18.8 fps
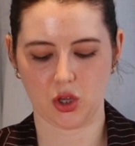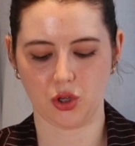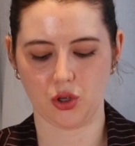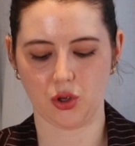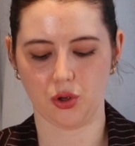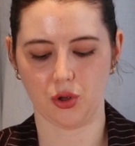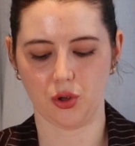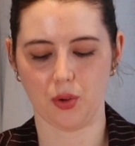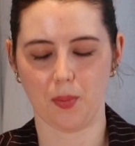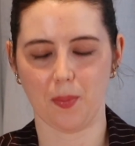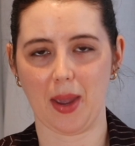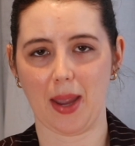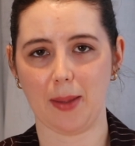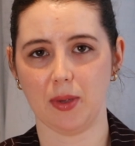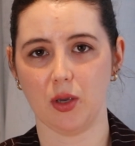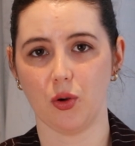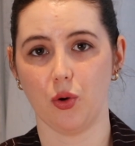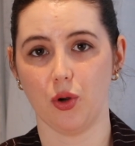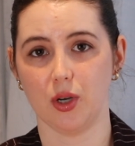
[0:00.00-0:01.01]
You
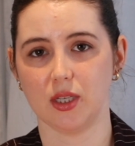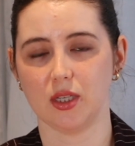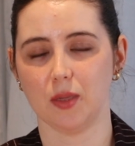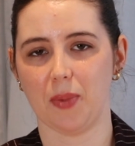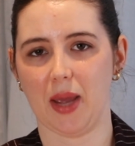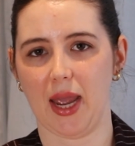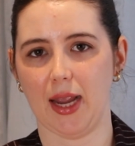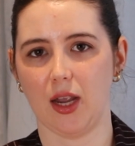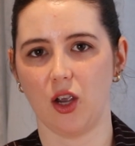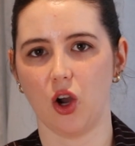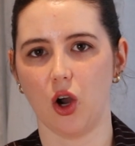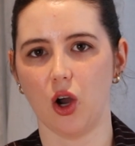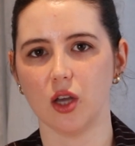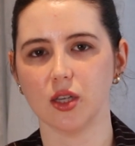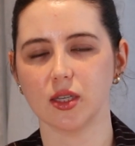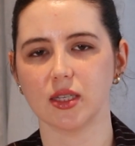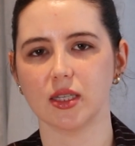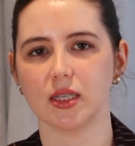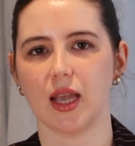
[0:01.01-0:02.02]
may be ordered to pay
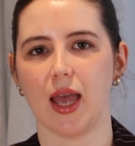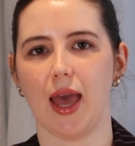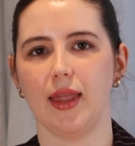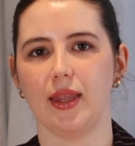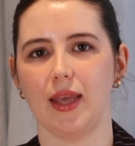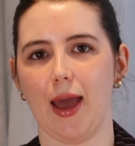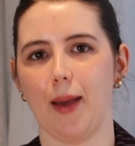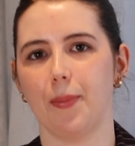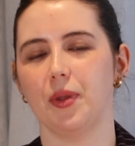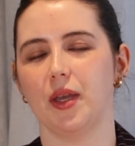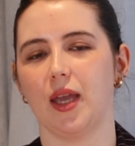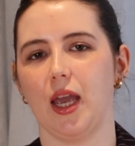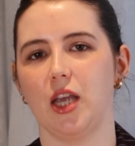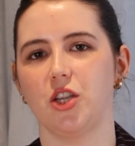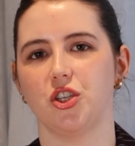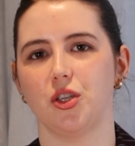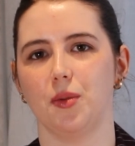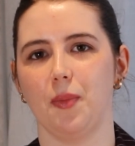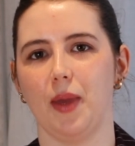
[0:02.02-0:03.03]
costs, and the
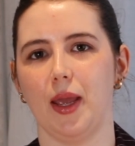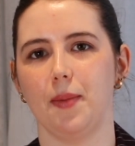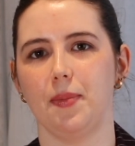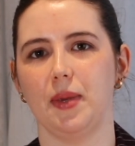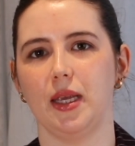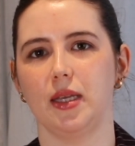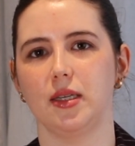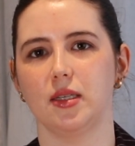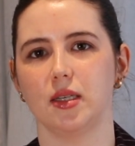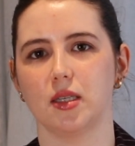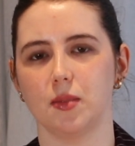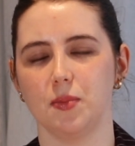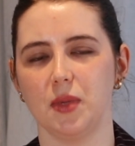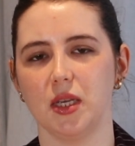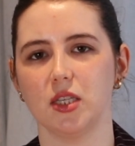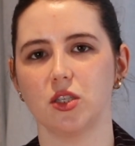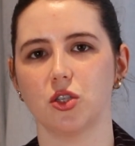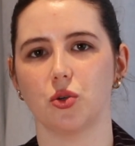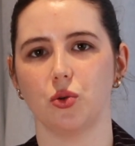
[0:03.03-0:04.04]
application may be
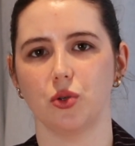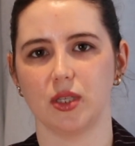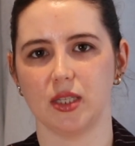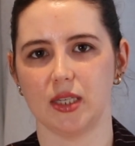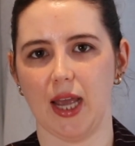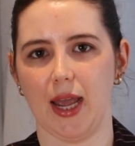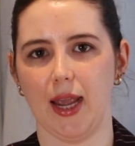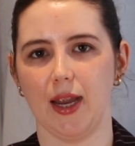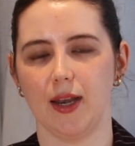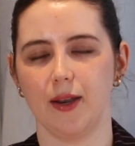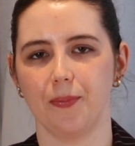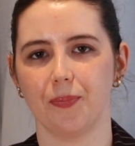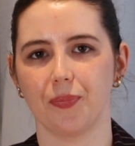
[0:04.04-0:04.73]
dismissed or stayed.